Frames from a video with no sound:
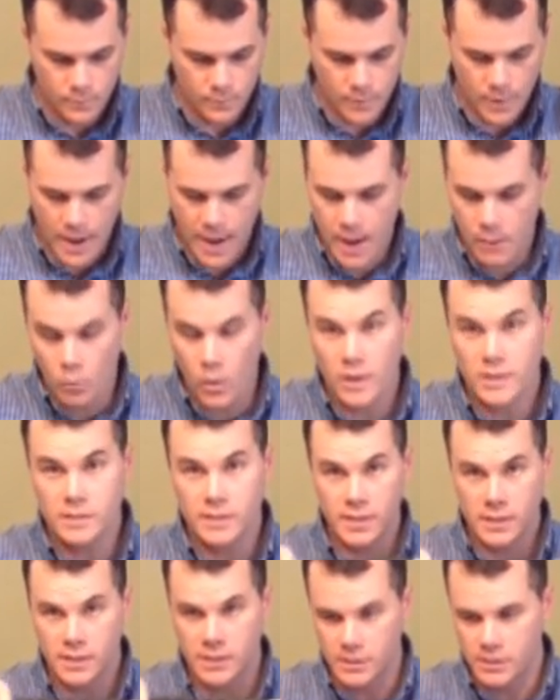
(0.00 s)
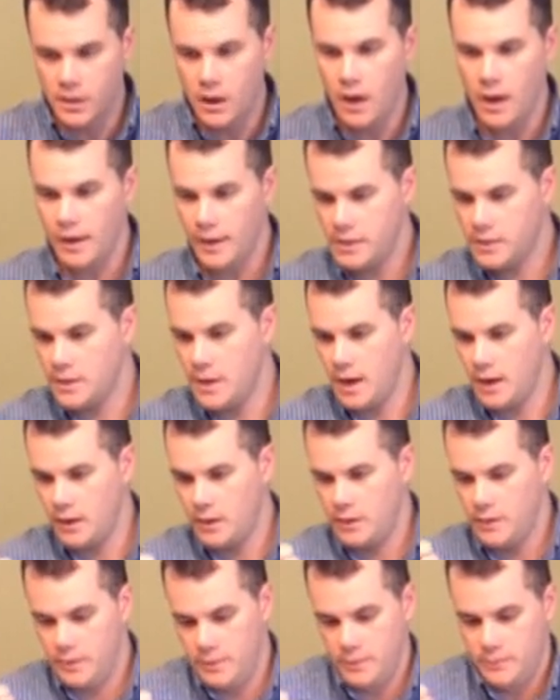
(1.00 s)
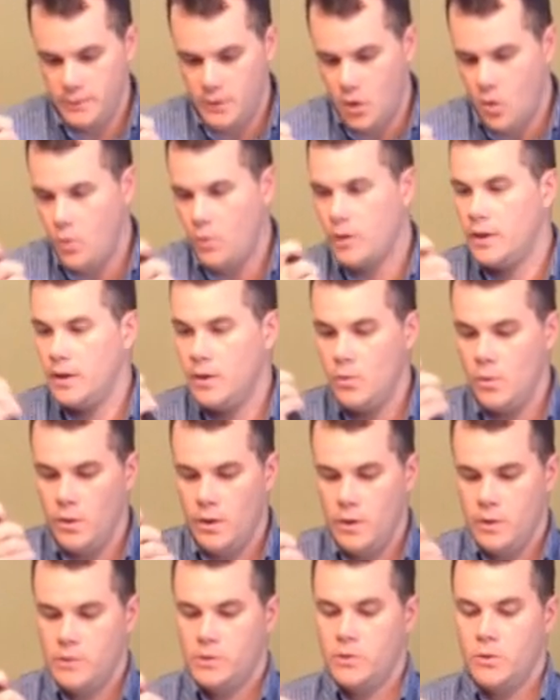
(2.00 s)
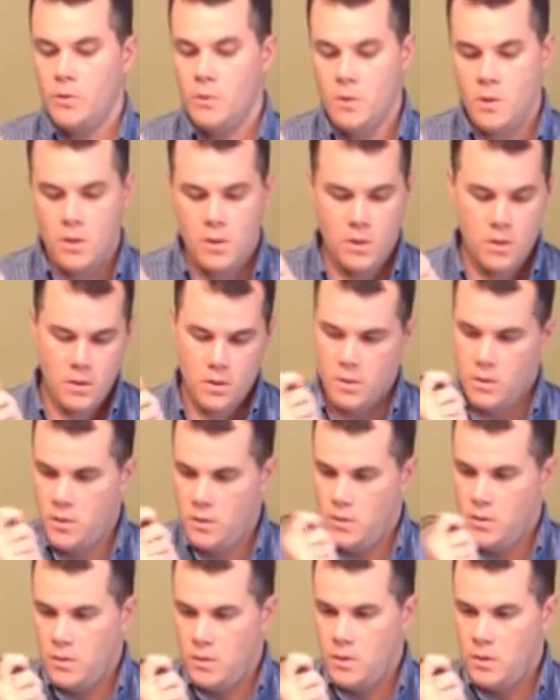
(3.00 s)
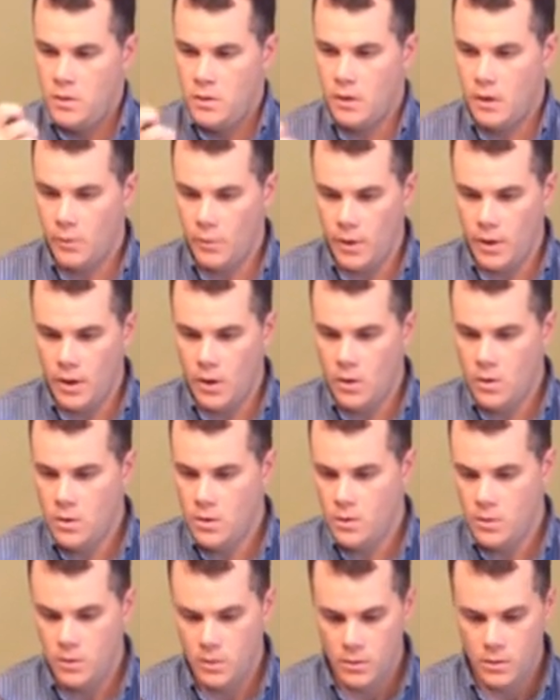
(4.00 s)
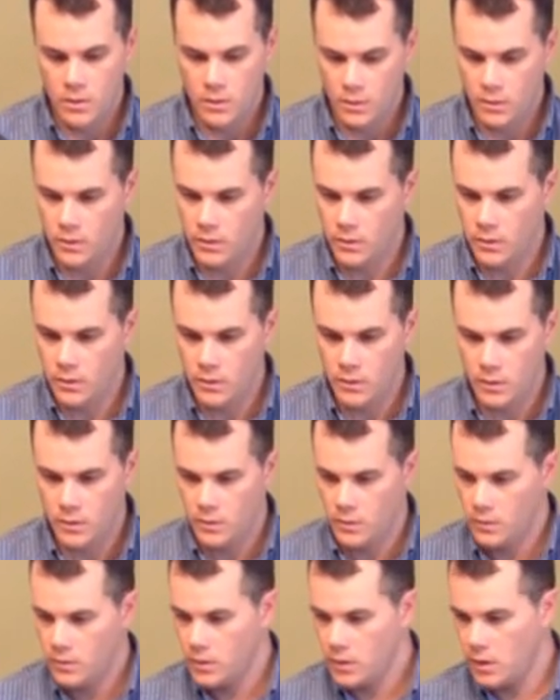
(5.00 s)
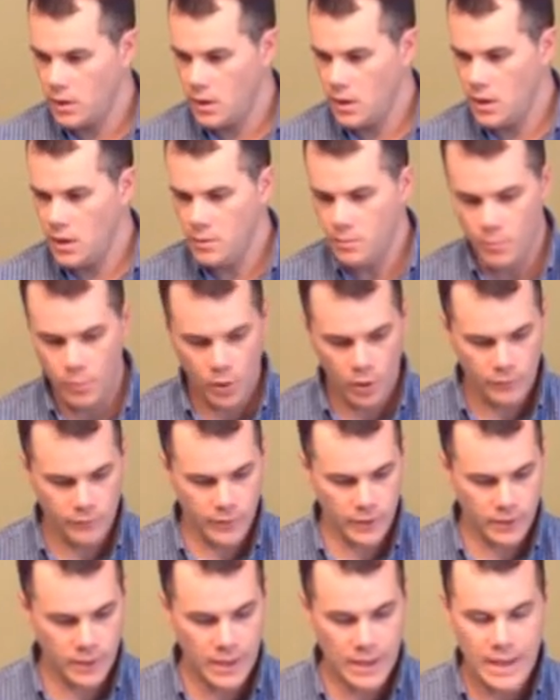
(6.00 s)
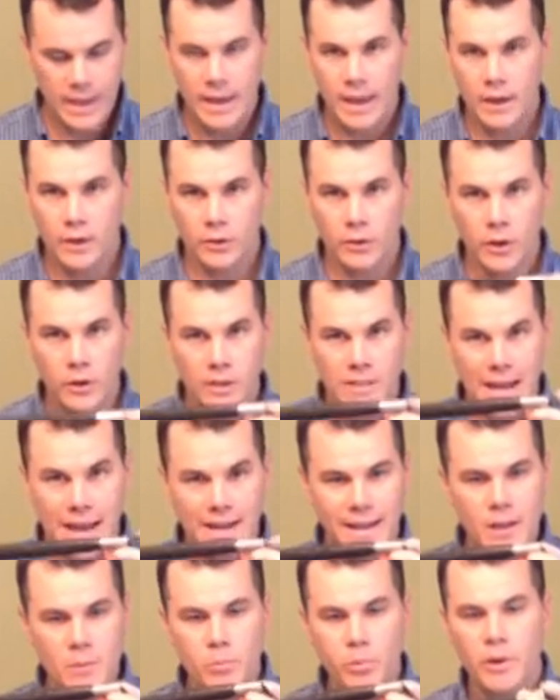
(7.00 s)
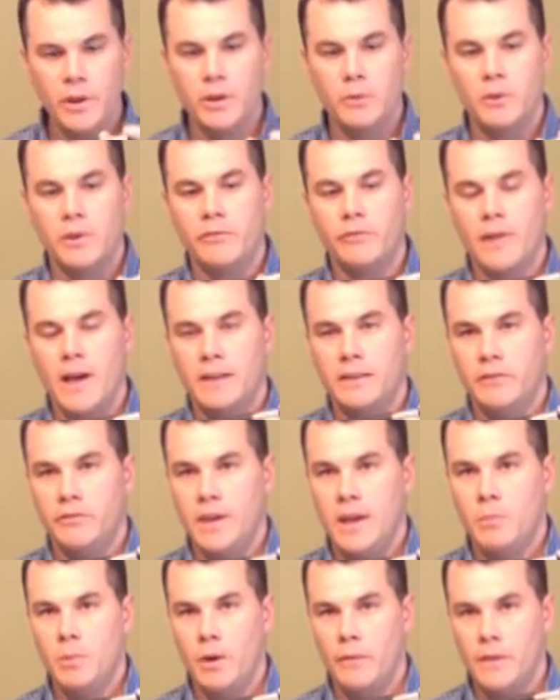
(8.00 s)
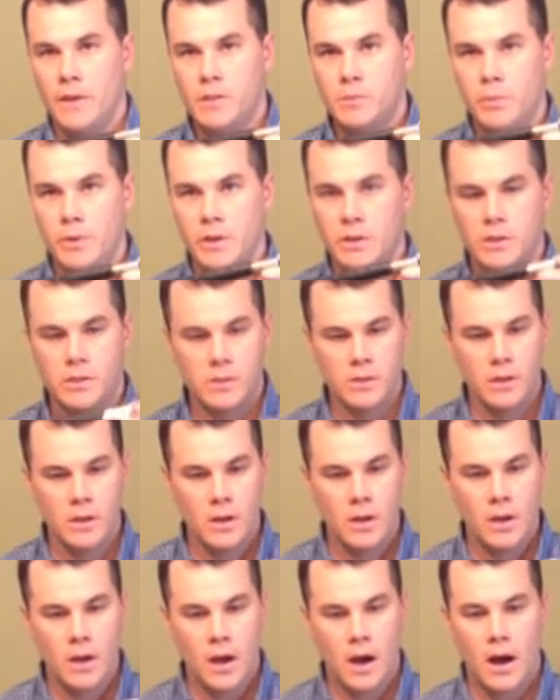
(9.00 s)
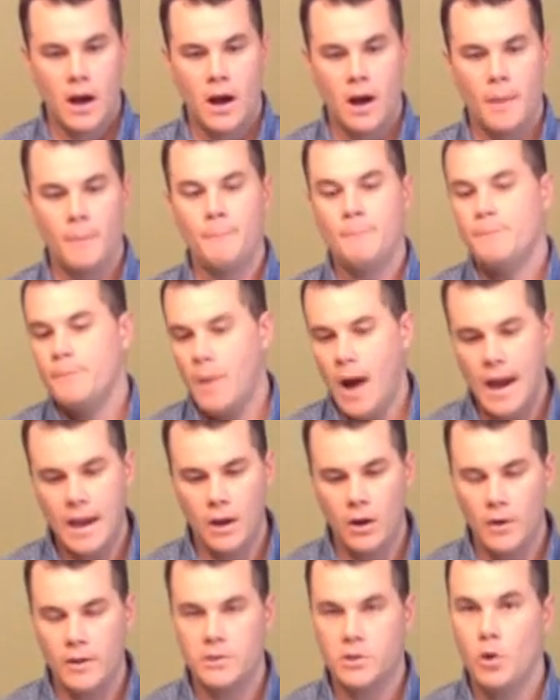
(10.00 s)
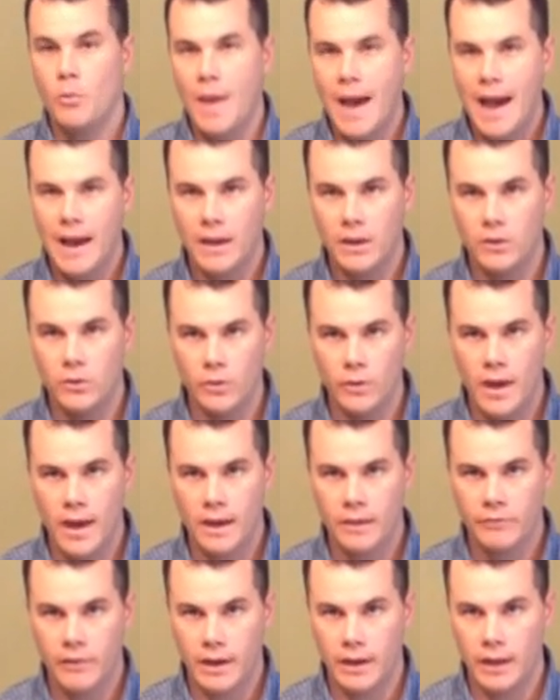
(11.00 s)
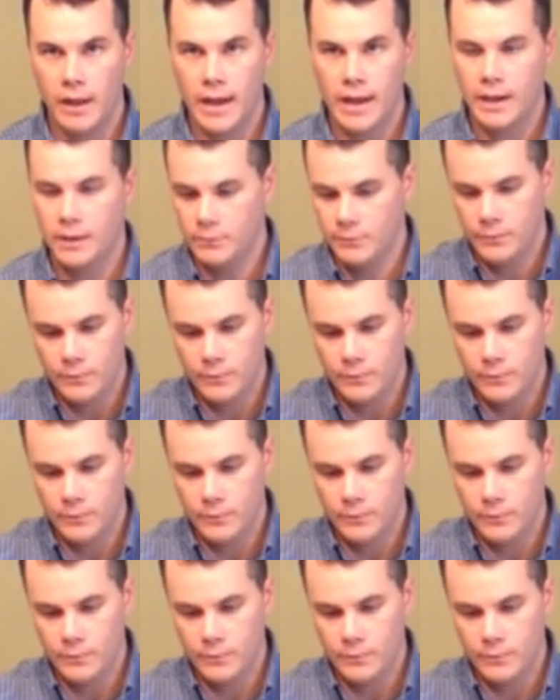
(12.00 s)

And once this is on, it's not going anywhere. So there we go. Okay, perfect. And you'll notice I didn't put any reflective tape on this piece. I can always go back and do that if I'd like.